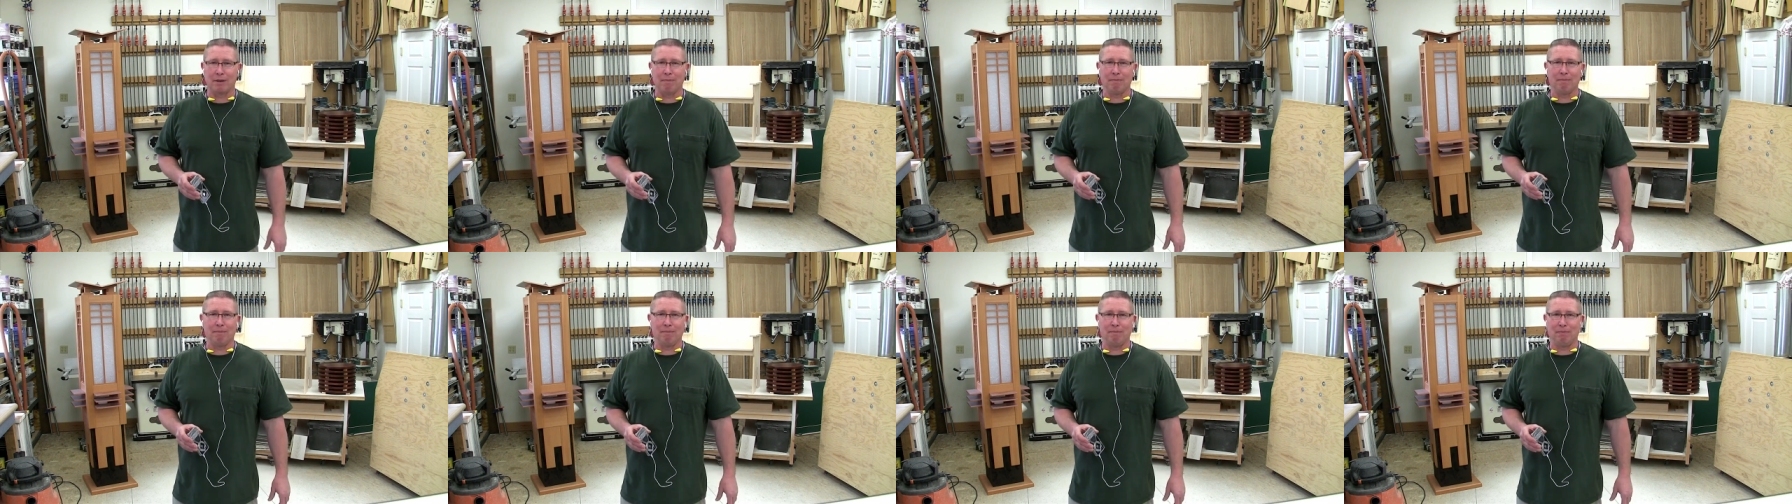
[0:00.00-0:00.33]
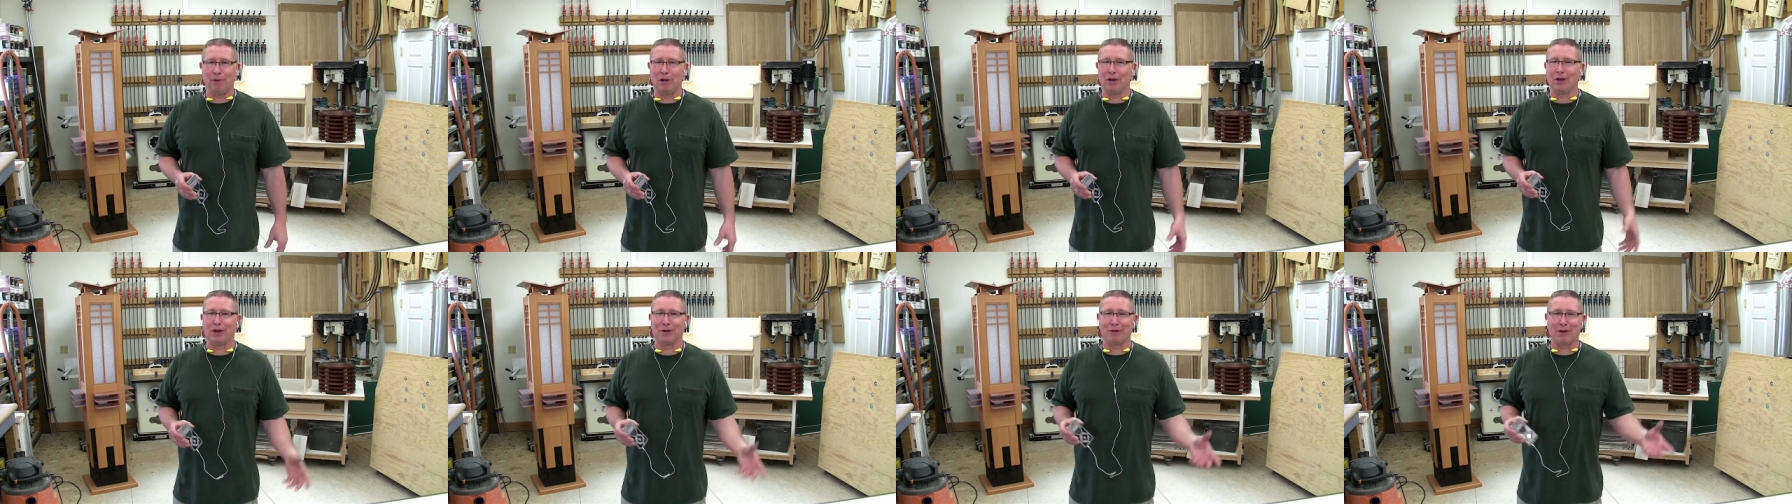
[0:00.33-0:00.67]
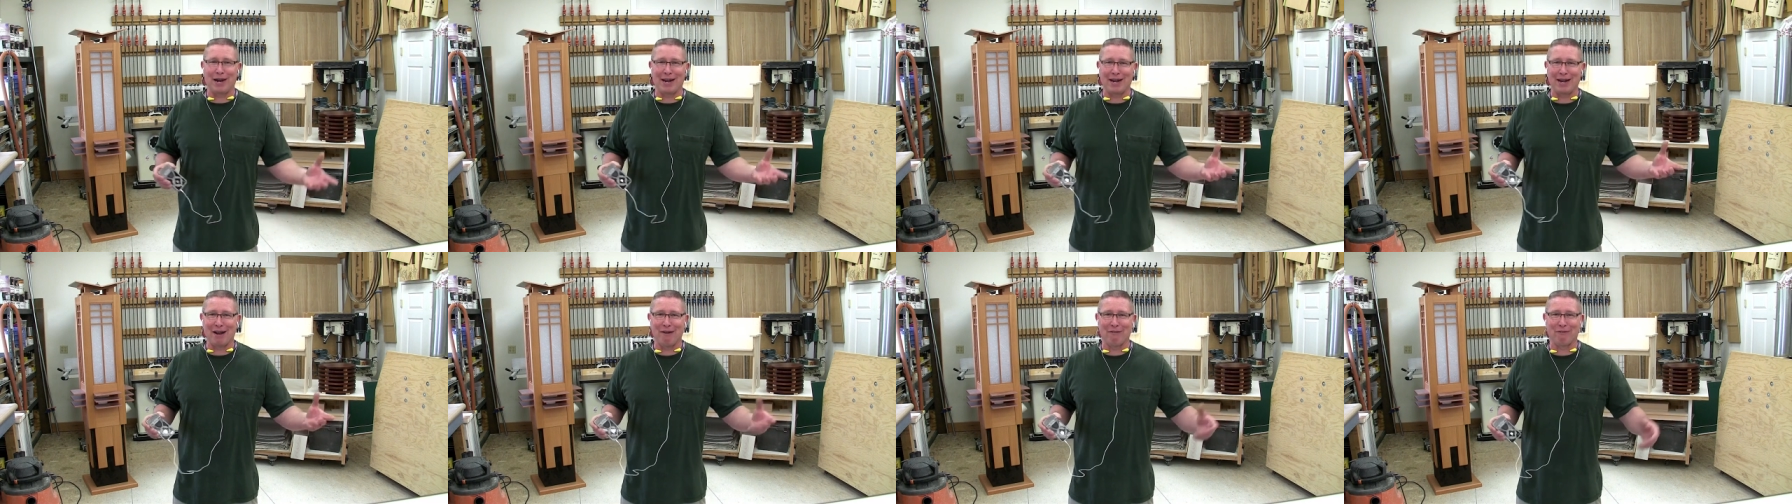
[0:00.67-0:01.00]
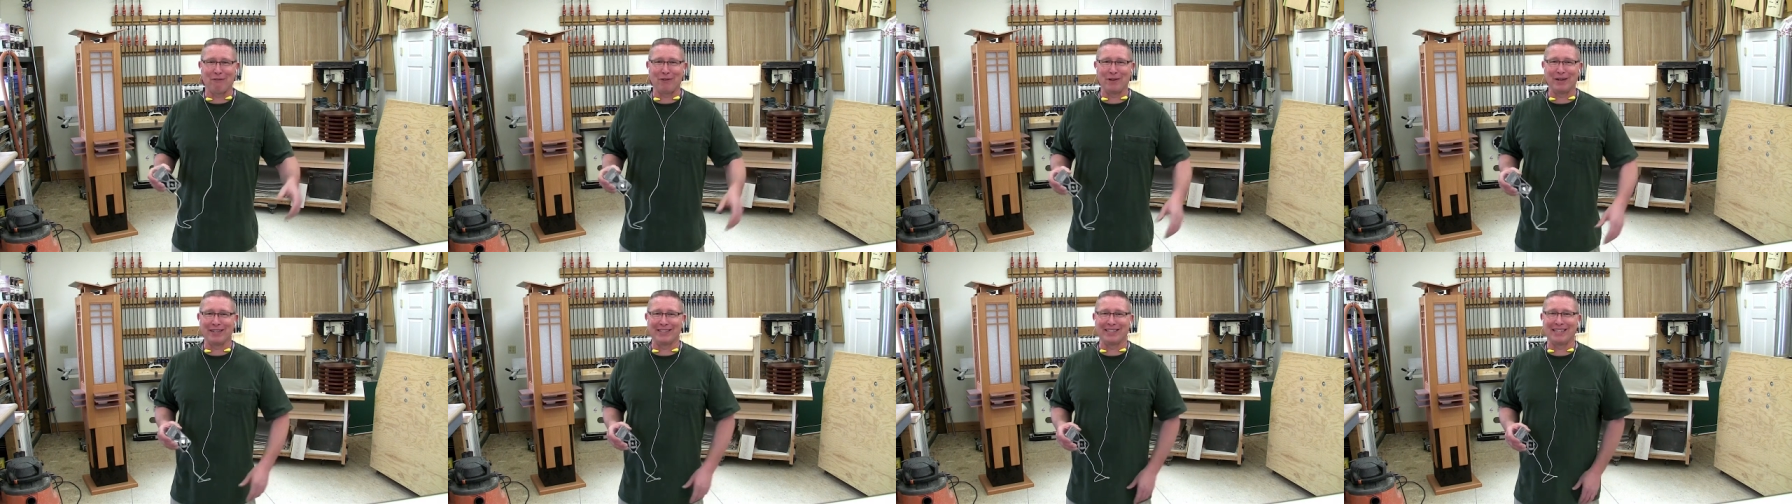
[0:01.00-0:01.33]
I'm building right now,
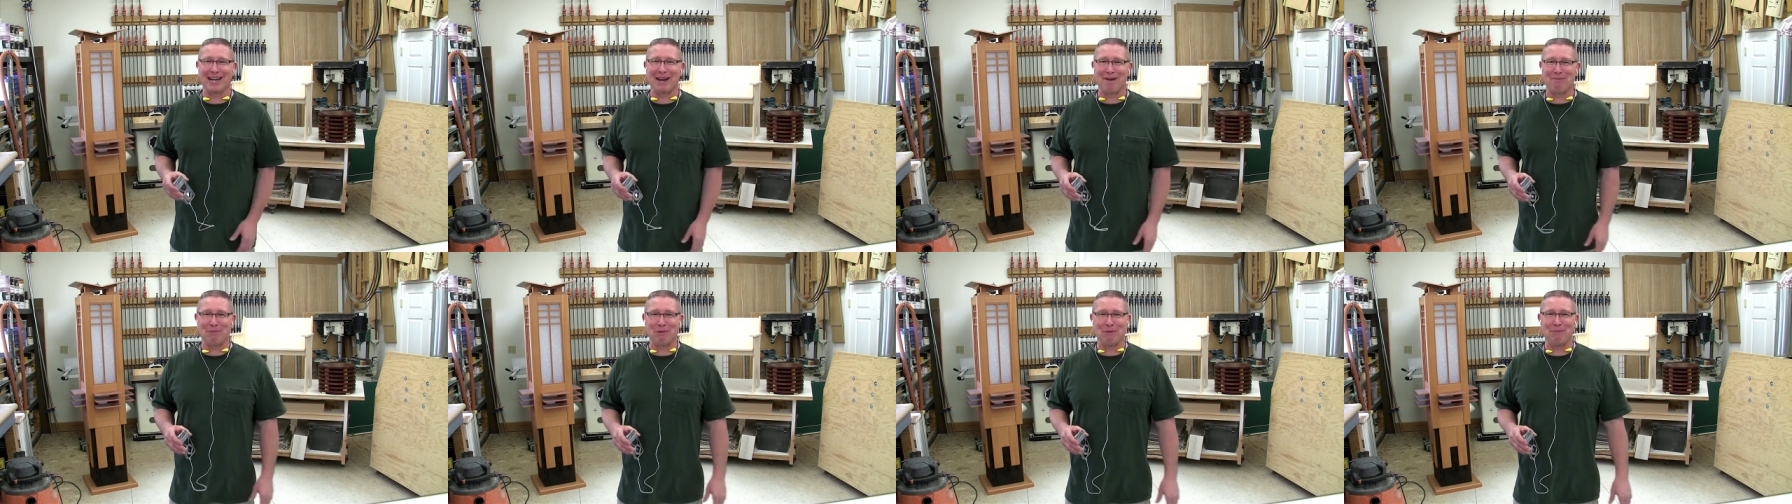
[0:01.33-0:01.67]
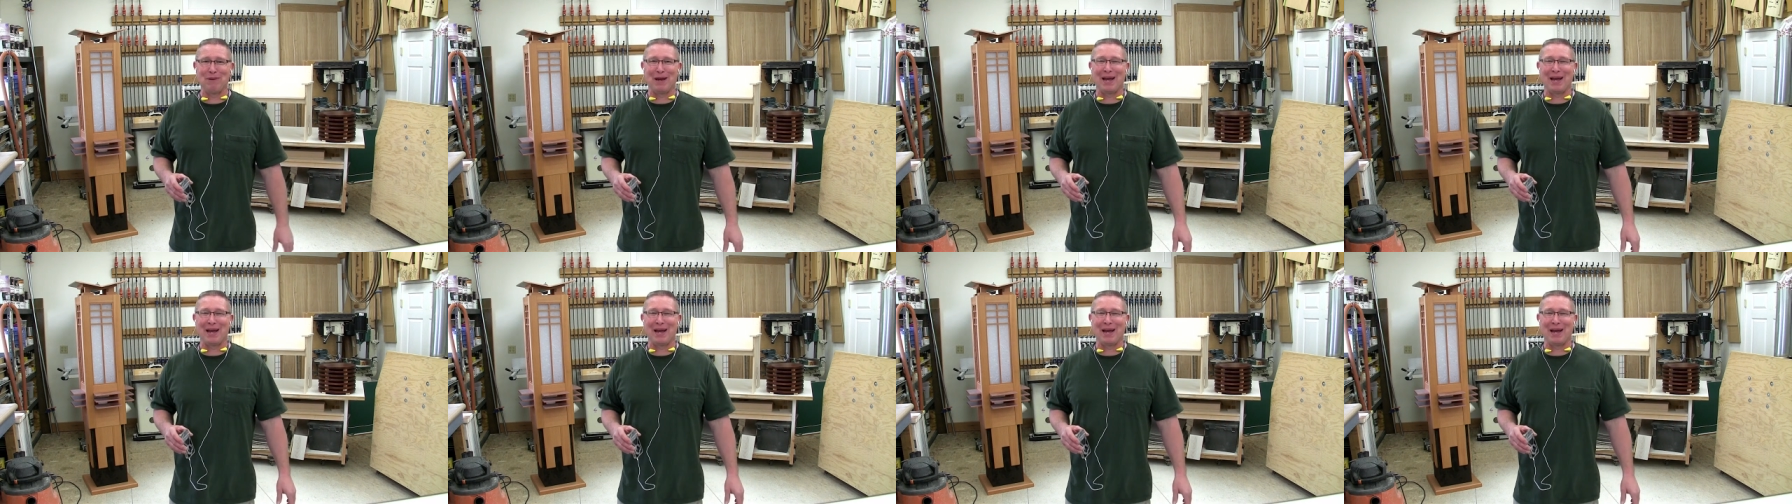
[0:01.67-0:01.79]
for example.